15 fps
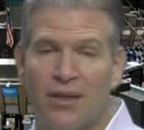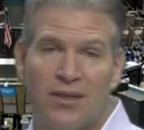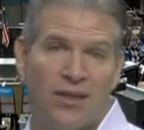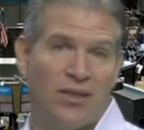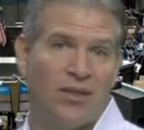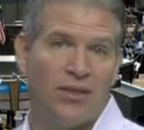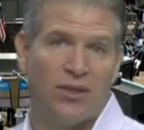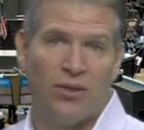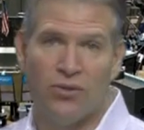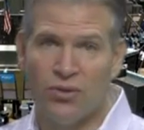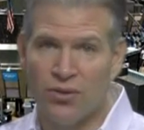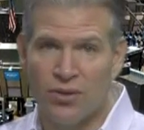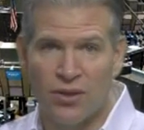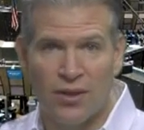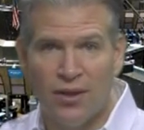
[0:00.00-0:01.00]
such as
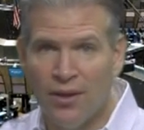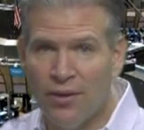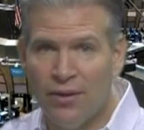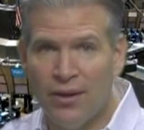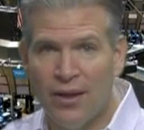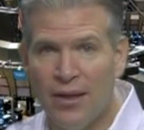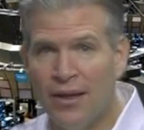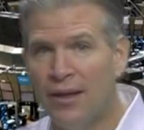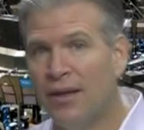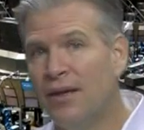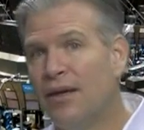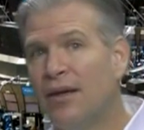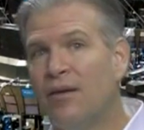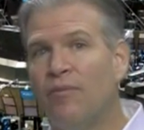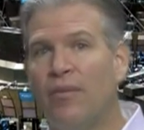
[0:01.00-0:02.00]
Social Security,
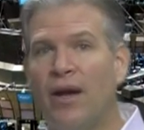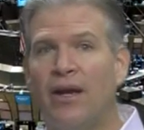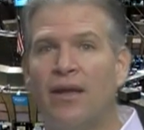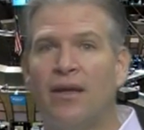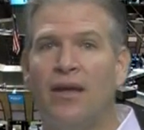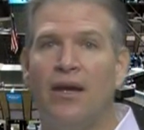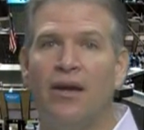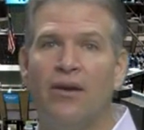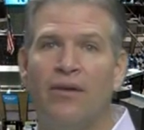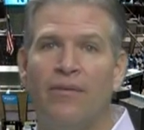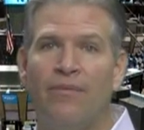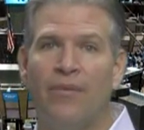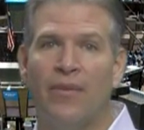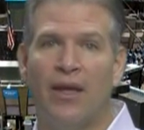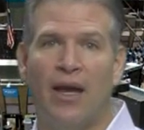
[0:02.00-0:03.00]
Medicare,
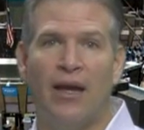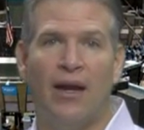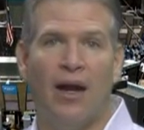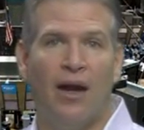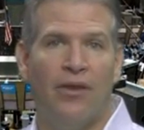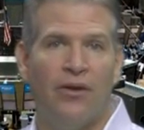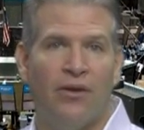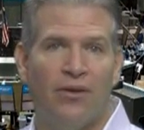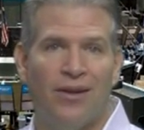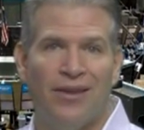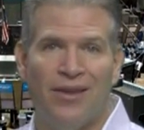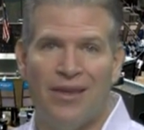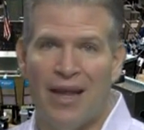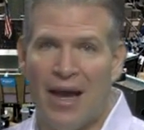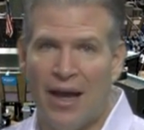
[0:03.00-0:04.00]
and other
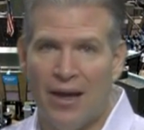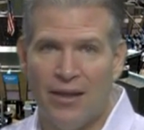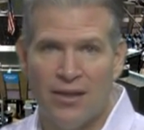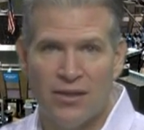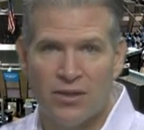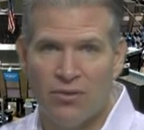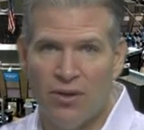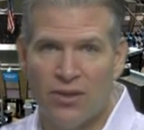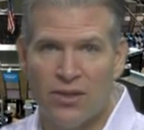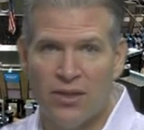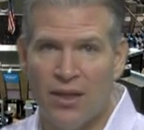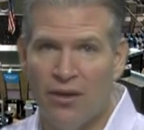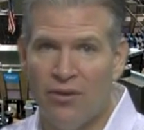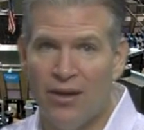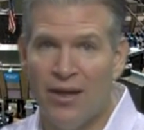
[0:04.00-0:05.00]

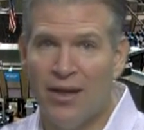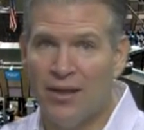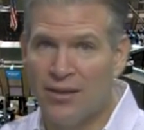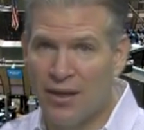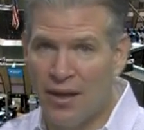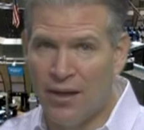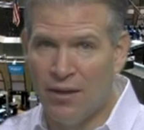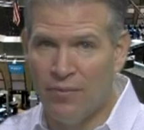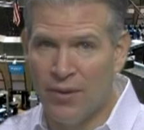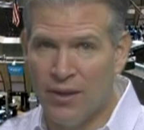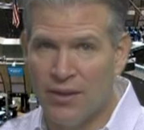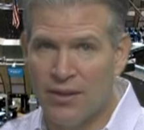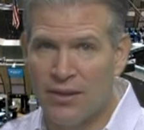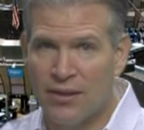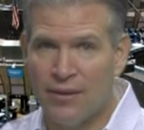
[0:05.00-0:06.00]
non-discretionary
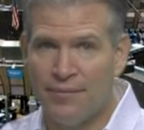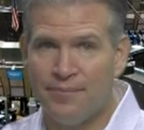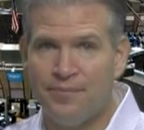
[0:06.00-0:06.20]
entitlements.